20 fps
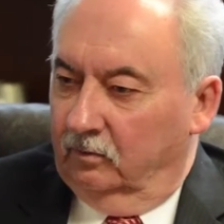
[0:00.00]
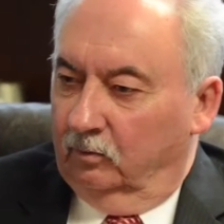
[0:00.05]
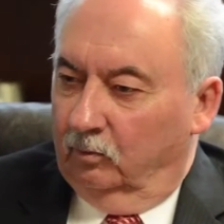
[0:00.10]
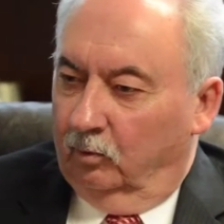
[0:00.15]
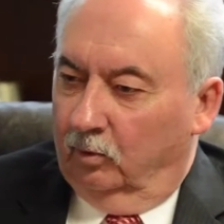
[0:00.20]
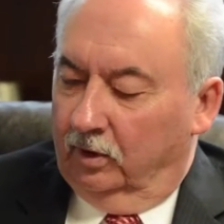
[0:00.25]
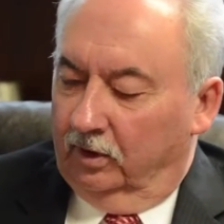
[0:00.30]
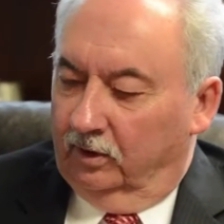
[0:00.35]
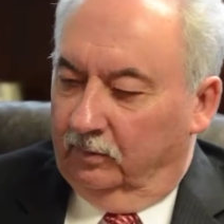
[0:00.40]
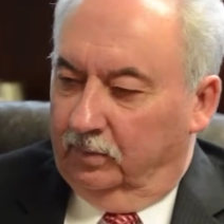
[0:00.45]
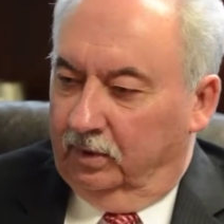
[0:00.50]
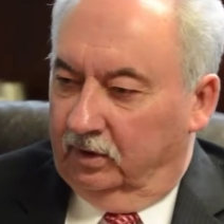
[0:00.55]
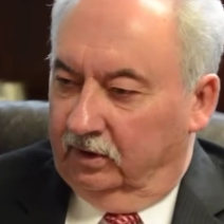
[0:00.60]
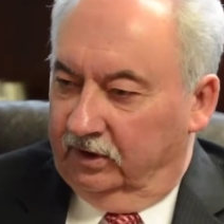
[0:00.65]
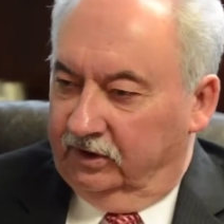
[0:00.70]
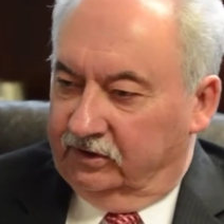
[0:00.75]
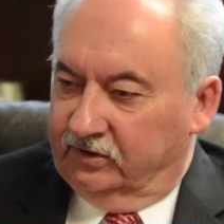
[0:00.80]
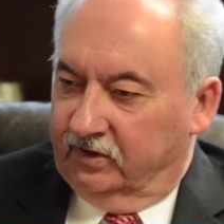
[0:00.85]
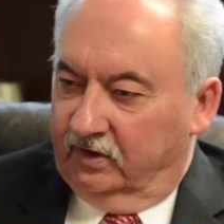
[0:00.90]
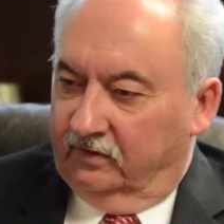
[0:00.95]
what a
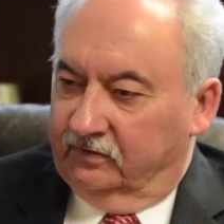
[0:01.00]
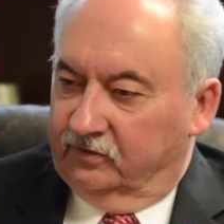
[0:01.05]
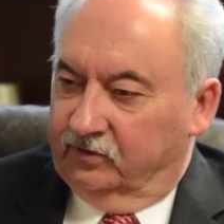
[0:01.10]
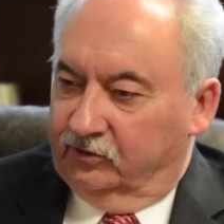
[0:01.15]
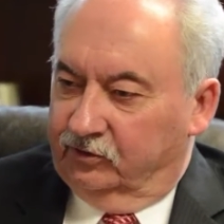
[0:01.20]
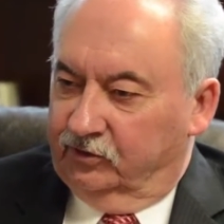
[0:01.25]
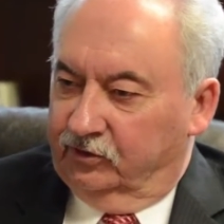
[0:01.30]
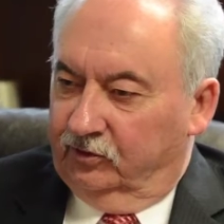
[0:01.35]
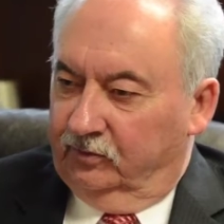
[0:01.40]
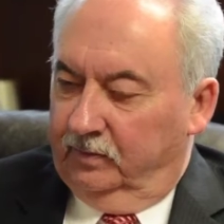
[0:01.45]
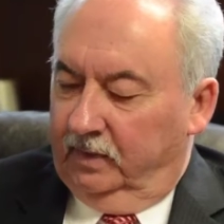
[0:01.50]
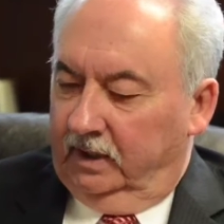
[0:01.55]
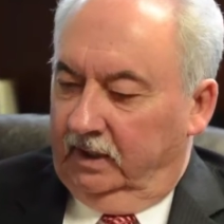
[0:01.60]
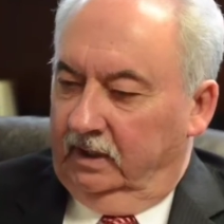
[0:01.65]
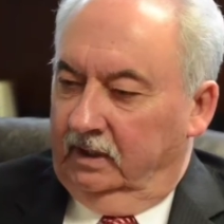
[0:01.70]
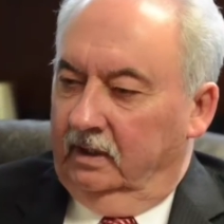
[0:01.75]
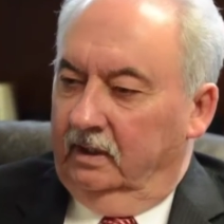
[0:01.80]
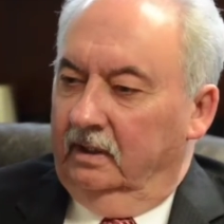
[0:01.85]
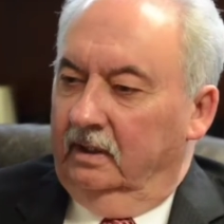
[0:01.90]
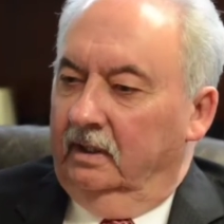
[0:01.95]
police officer should
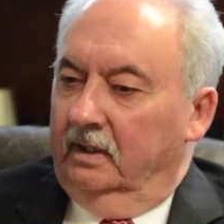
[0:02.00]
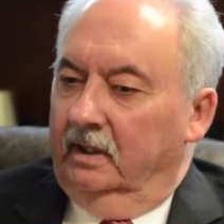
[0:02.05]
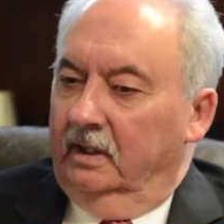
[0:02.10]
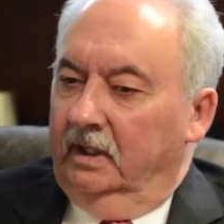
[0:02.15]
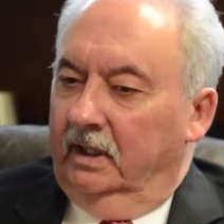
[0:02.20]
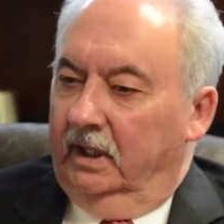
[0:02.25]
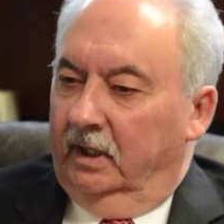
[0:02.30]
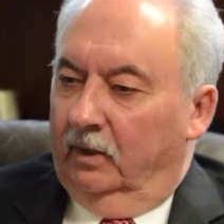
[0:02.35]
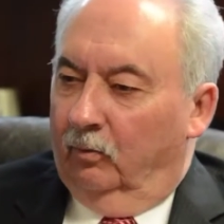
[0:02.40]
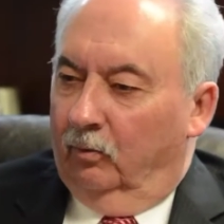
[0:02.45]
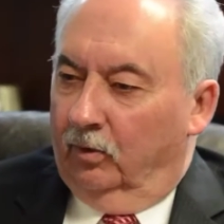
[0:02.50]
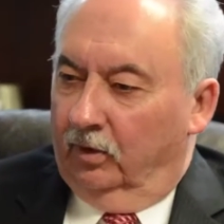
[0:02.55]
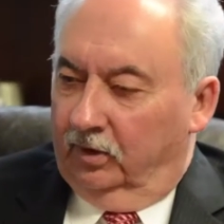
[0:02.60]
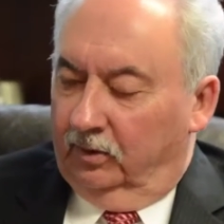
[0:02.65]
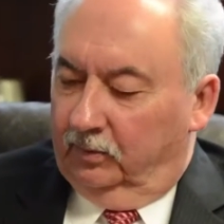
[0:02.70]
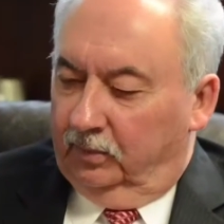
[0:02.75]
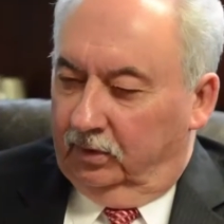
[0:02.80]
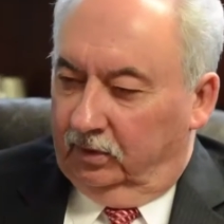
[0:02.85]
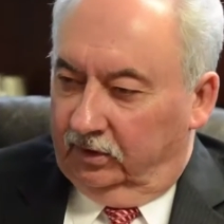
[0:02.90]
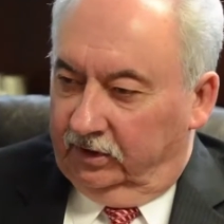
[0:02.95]
be and what
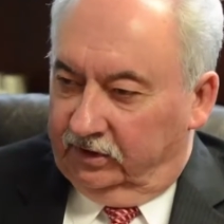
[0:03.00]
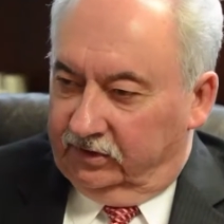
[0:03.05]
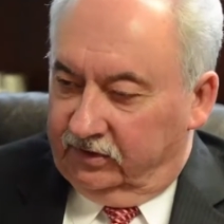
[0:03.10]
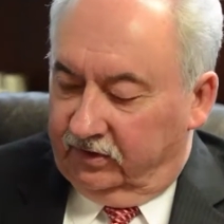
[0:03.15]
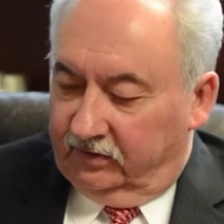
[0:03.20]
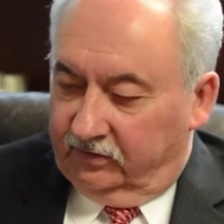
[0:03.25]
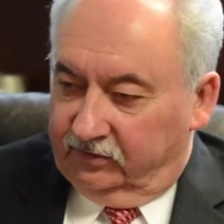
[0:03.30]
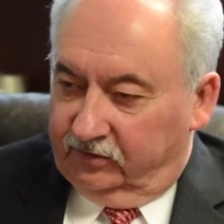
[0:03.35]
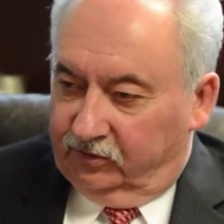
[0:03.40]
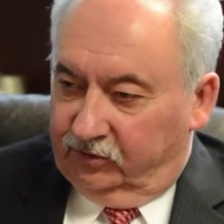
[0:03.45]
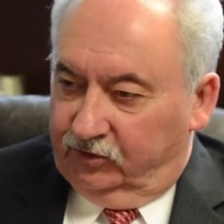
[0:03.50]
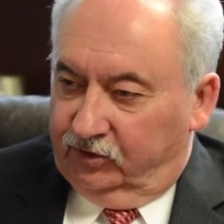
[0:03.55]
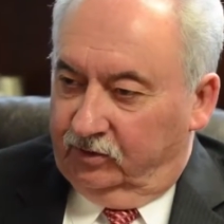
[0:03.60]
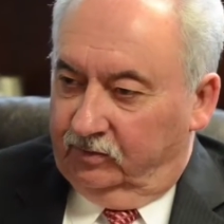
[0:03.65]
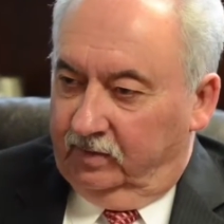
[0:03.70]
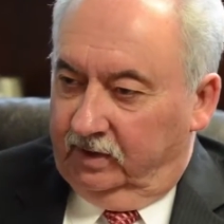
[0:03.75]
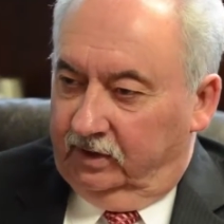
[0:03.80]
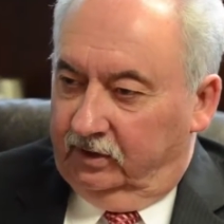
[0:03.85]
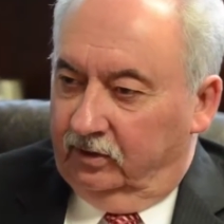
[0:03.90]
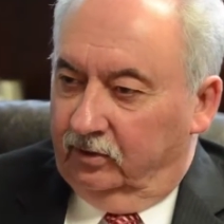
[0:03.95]
a police officer
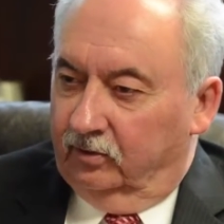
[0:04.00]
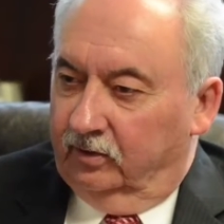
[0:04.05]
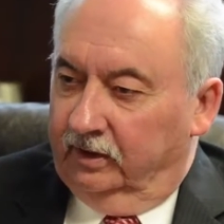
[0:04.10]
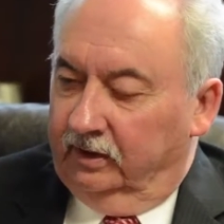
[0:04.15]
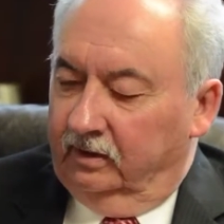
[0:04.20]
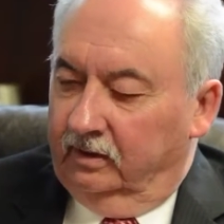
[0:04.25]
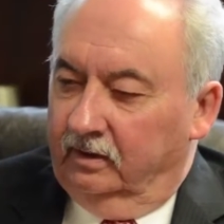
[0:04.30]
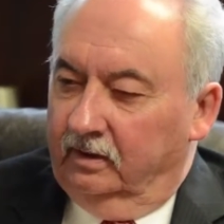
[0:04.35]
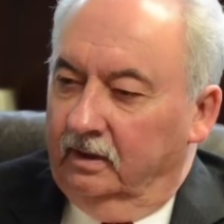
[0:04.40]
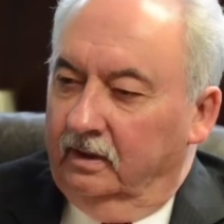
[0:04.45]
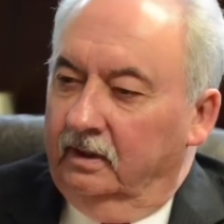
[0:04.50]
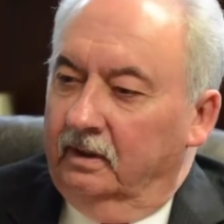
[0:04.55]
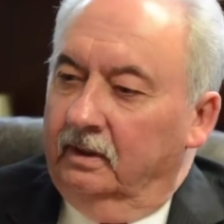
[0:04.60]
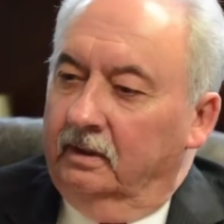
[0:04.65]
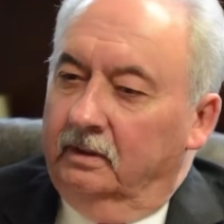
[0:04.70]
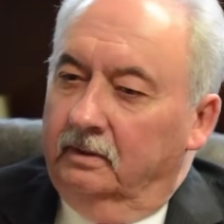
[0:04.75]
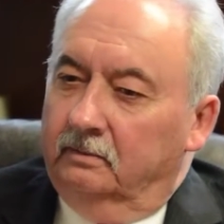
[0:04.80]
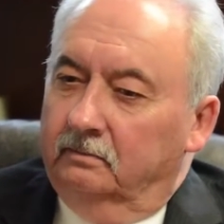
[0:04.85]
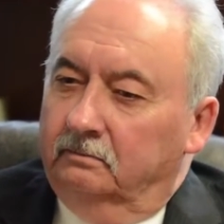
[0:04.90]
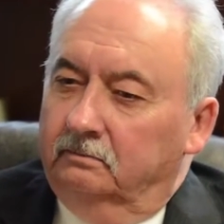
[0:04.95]
should be doing.
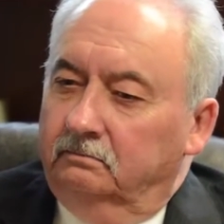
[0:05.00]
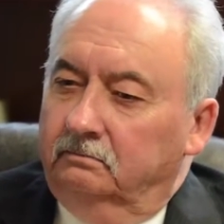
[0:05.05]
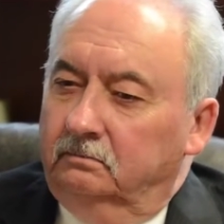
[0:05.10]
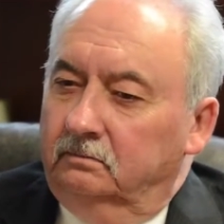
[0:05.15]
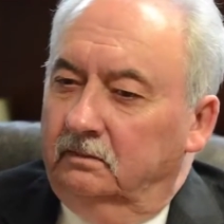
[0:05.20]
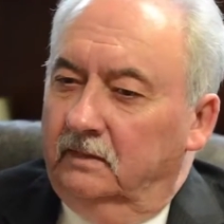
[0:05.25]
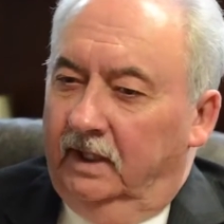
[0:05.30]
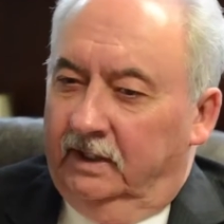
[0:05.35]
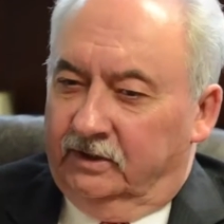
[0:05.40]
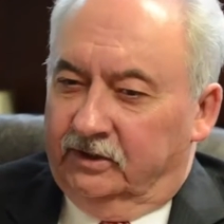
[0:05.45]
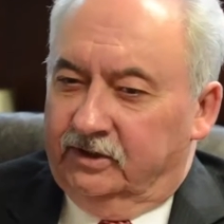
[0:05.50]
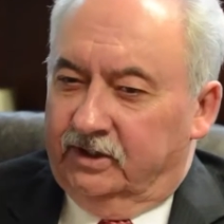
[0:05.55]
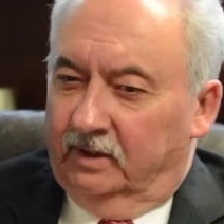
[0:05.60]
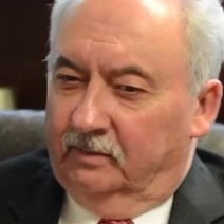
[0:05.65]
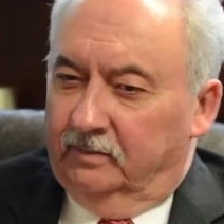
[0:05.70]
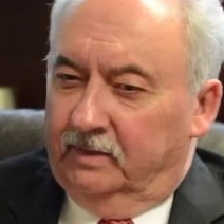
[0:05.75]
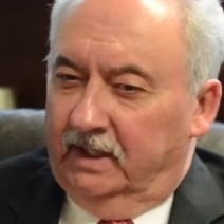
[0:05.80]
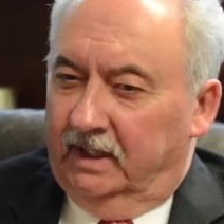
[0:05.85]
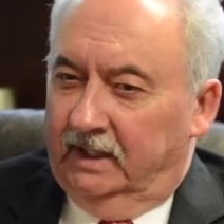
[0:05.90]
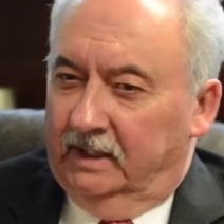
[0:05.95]
And
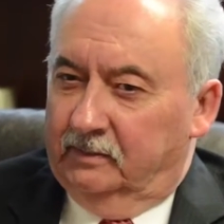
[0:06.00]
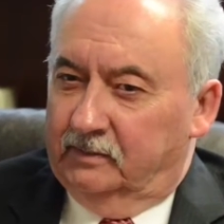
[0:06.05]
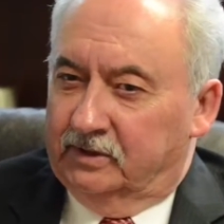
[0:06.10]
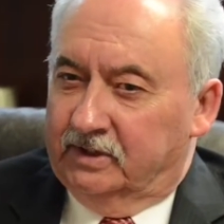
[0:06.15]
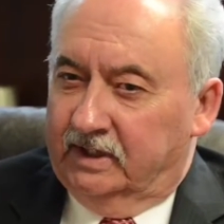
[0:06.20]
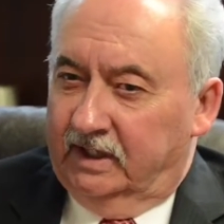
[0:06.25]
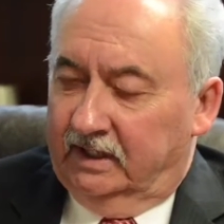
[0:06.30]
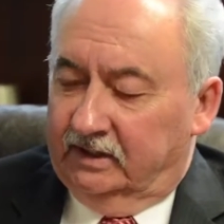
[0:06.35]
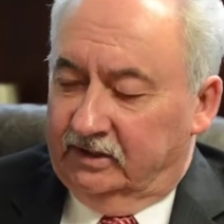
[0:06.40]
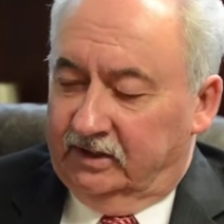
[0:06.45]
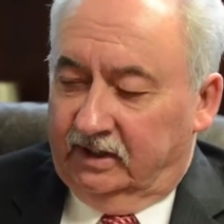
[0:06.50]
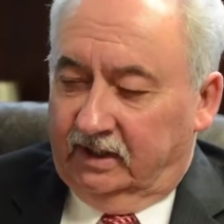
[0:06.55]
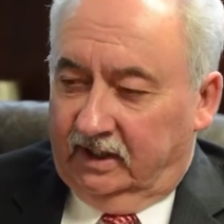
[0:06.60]
sometimes that's